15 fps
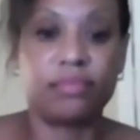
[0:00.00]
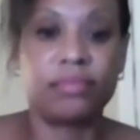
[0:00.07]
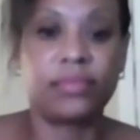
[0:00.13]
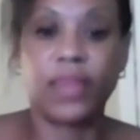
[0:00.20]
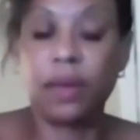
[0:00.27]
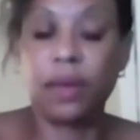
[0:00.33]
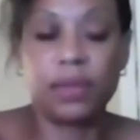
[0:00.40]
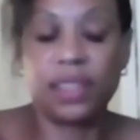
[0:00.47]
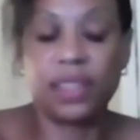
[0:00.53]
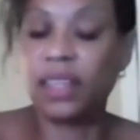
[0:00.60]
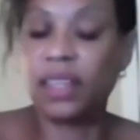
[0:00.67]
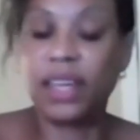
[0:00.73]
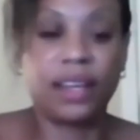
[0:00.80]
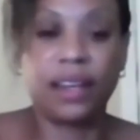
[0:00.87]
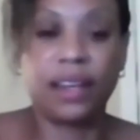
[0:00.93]
He was a
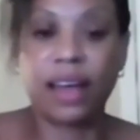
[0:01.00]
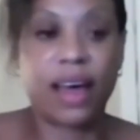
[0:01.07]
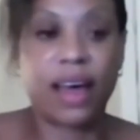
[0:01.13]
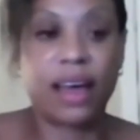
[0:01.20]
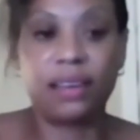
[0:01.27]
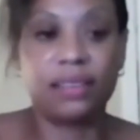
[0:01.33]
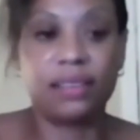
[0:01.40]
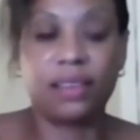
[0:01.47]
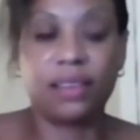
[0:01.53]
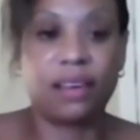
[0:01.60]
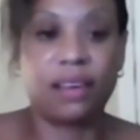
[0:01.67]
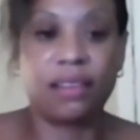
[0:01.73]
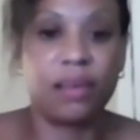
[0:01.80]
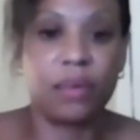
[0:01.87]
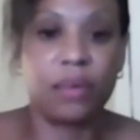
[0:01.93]
lean guy. You
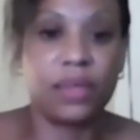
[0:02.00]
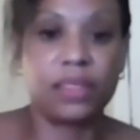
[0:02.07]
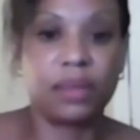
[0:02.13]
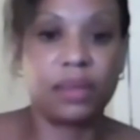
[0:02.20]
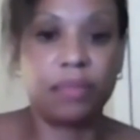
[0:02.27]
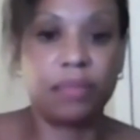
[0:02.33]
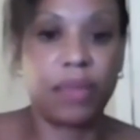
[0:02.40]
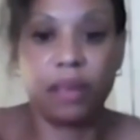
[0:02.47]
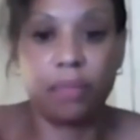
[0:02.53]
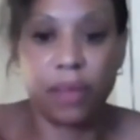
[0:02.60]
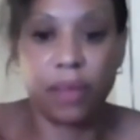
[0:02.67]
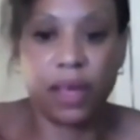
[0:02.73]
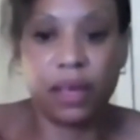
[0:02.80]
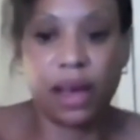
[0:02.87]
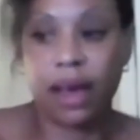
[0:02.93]
know, he wasn't a big
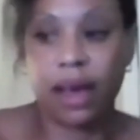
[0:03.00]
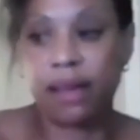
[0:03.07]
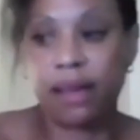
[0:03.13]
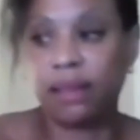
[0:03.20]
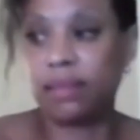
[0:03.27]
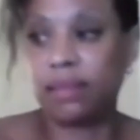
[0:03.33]
guy.